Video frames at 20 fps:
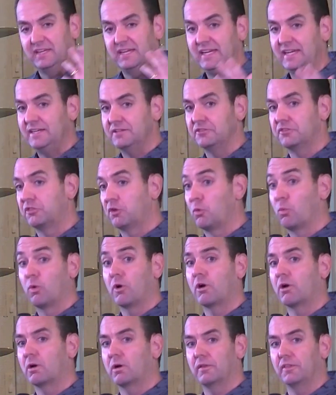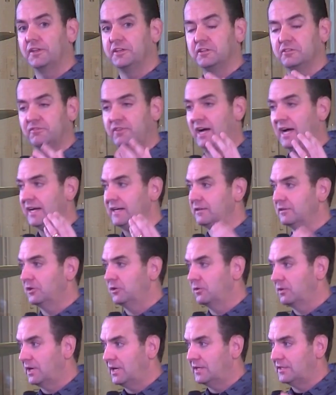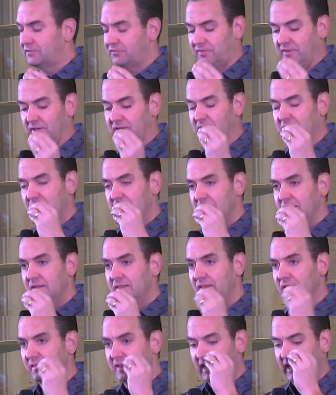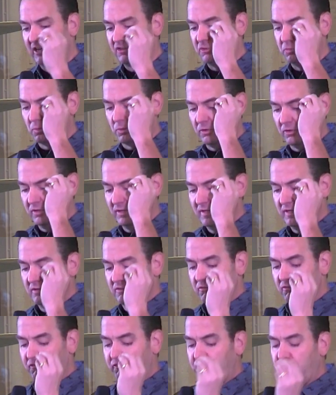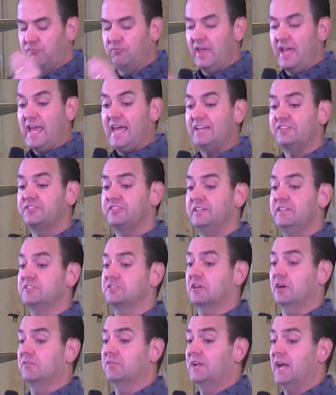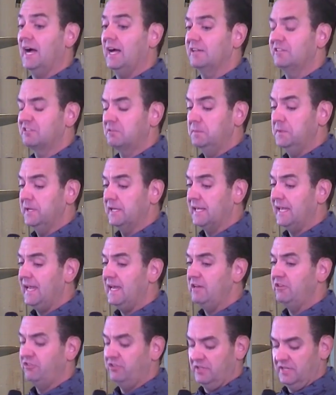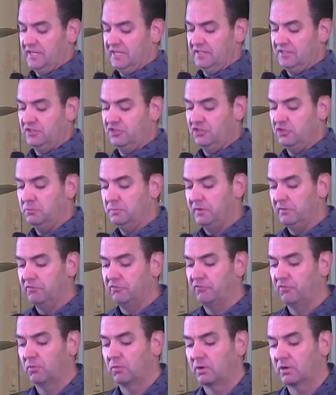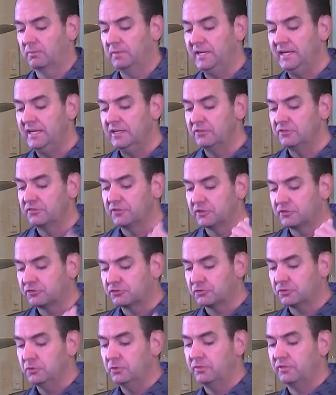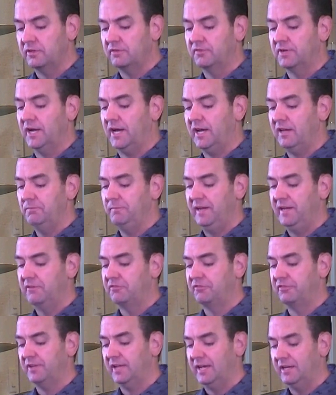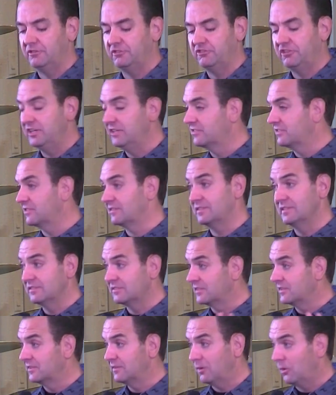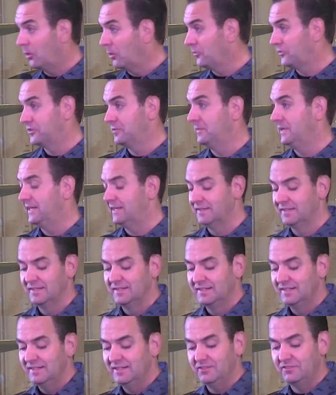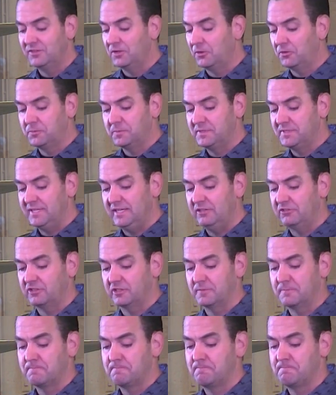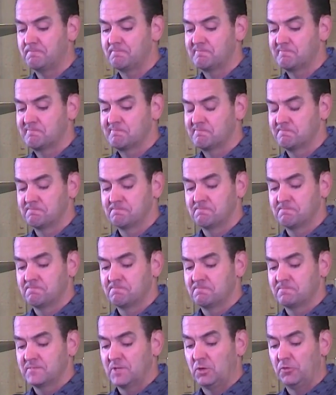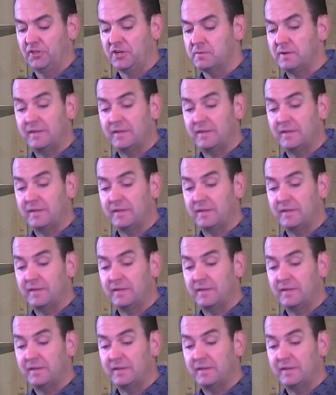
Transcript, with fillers: he is the word, the divine logos, the, the actual essence of God's communication in human form. He is the truth of God made flesh. Jesus is an ultimate, he's the ultimate teacher. Now think